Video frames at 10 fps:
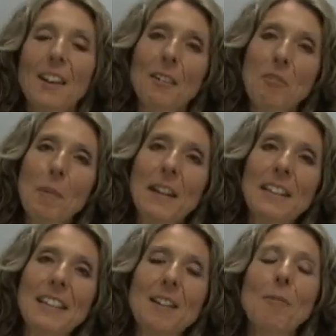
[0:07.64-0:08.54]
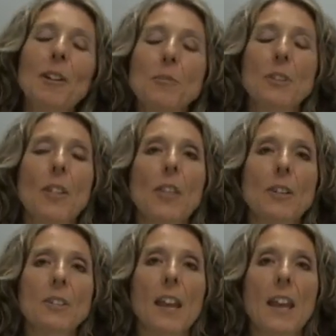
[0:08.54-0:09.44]
Hello everybody and welcome to the
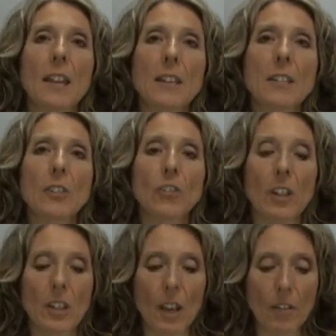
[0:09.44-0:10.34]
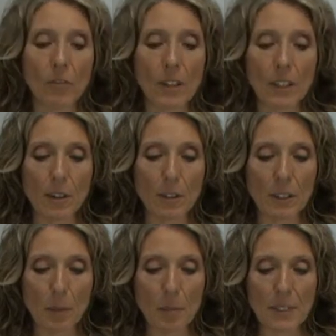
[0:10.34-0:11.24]
Thursday edition of Video
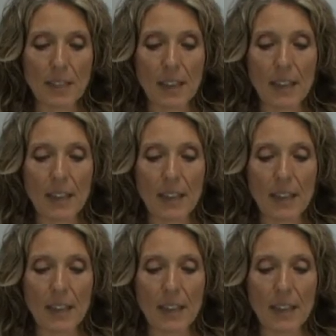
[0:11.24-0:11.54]
Clips.